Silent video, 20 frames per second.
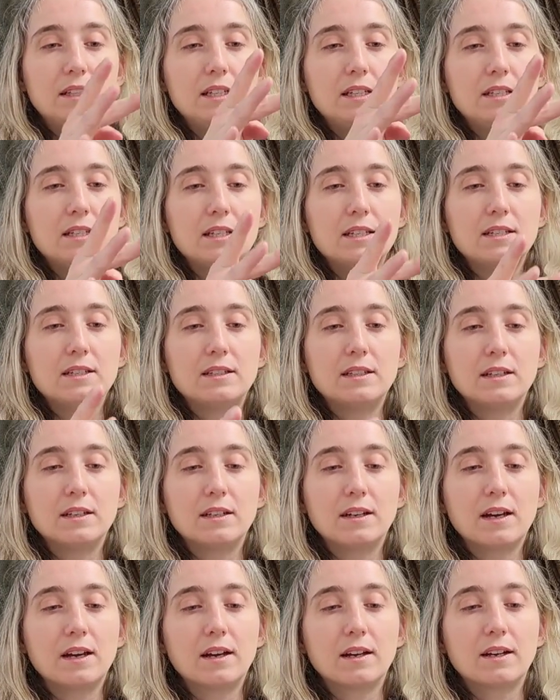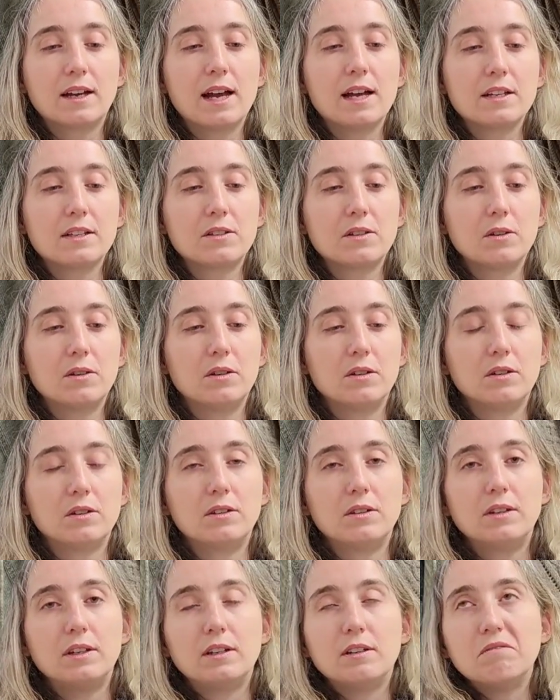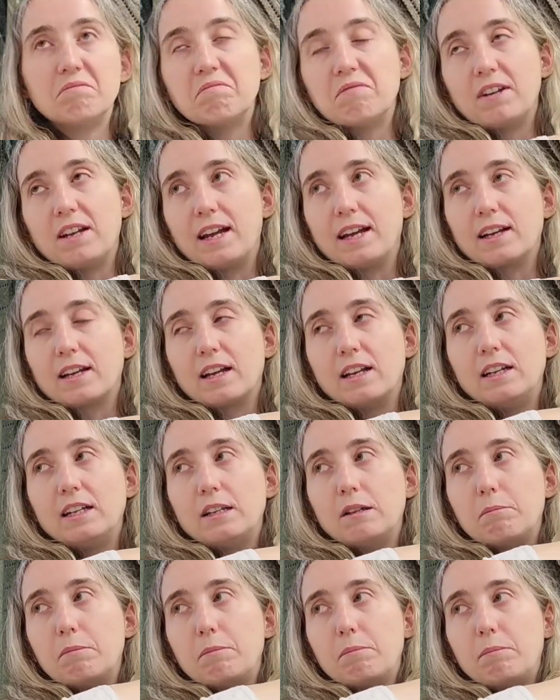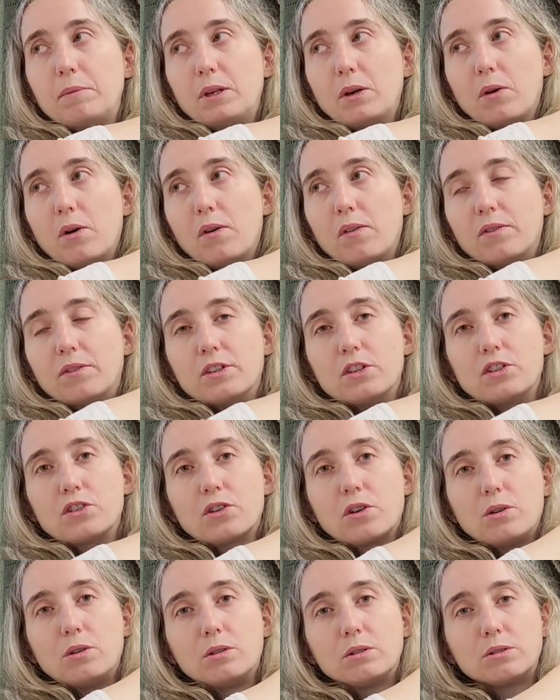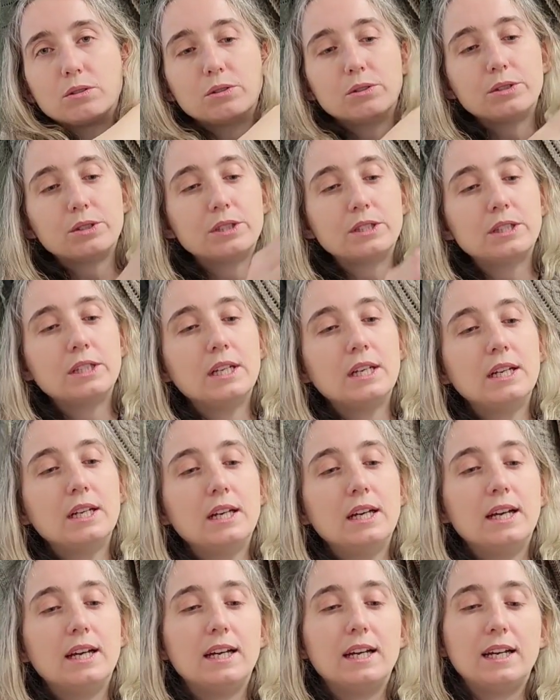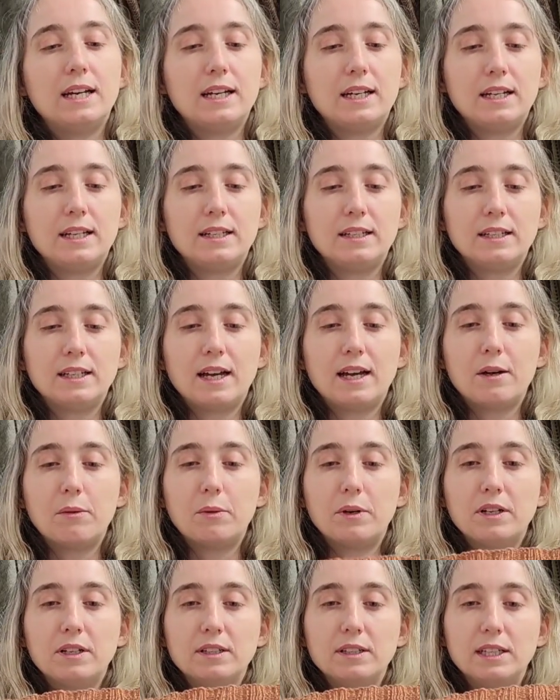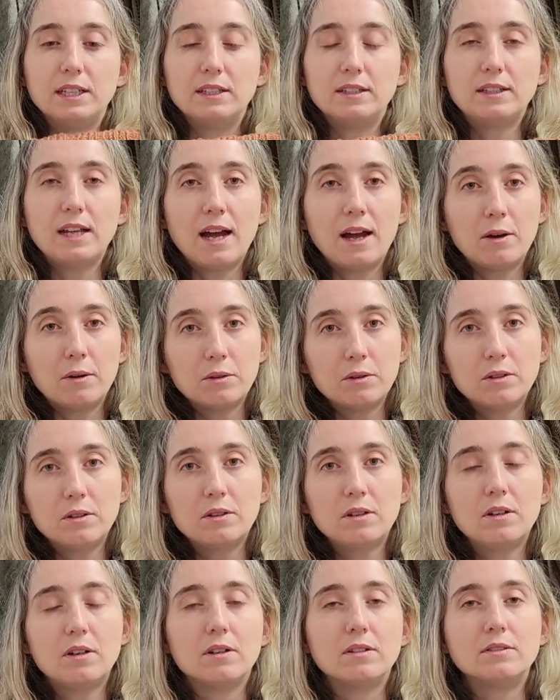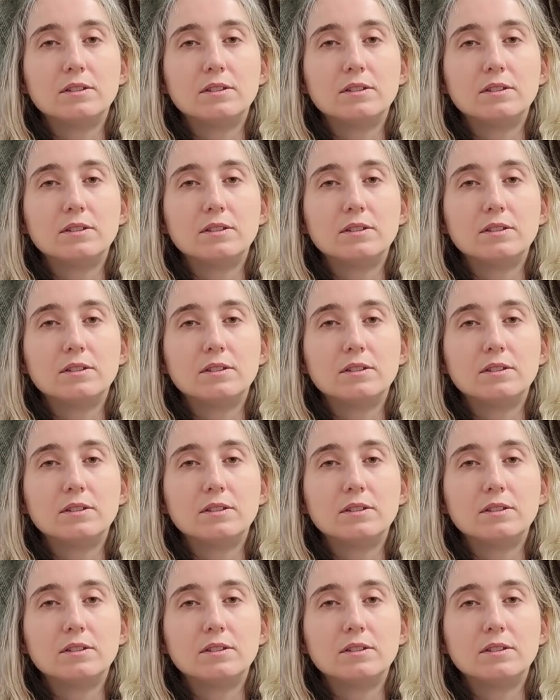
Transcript: This is the cast on like a little beyond the shoulders, and I will knit down